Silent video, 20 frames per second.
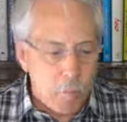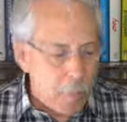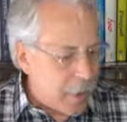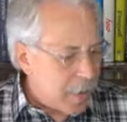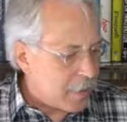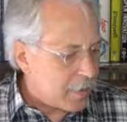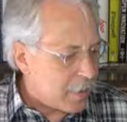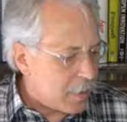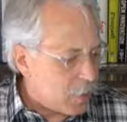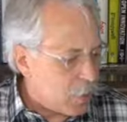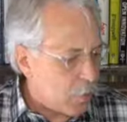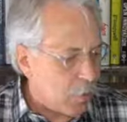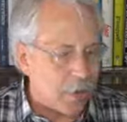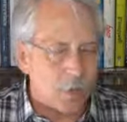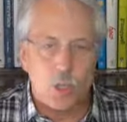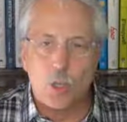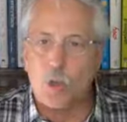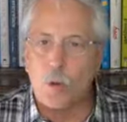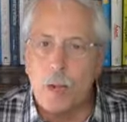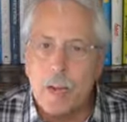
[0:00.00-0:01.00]
baked into
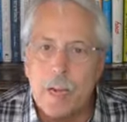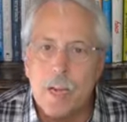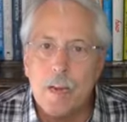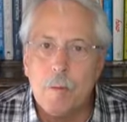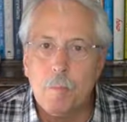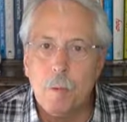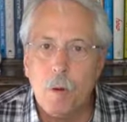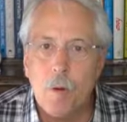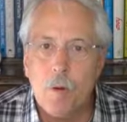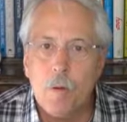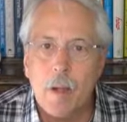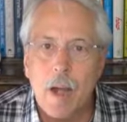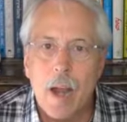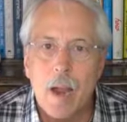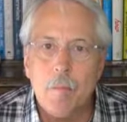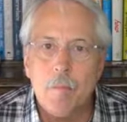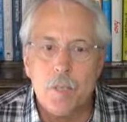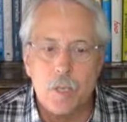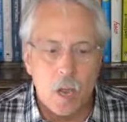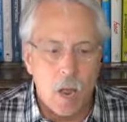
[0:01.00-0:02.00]
our training
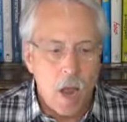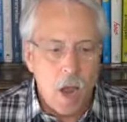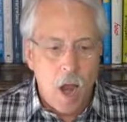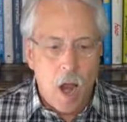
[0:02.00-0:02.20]
programs.